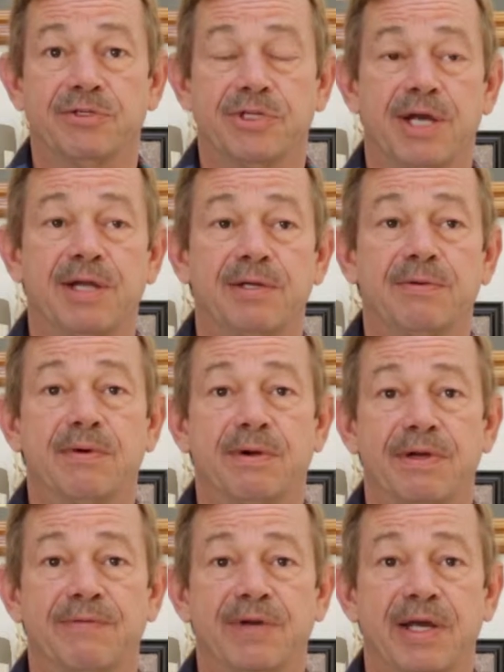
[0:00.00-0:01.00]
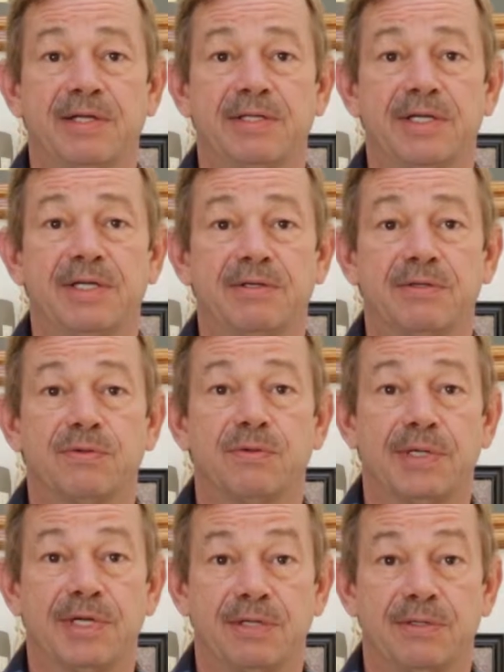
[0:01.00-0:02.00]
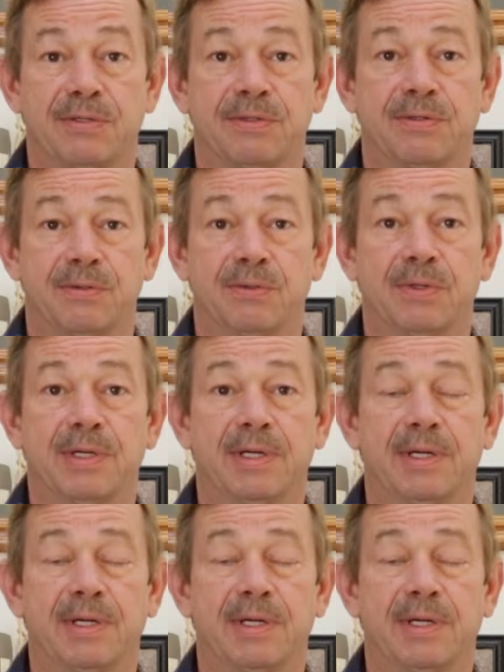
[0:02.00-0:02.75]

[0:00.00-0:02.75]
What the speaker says: January of 1922.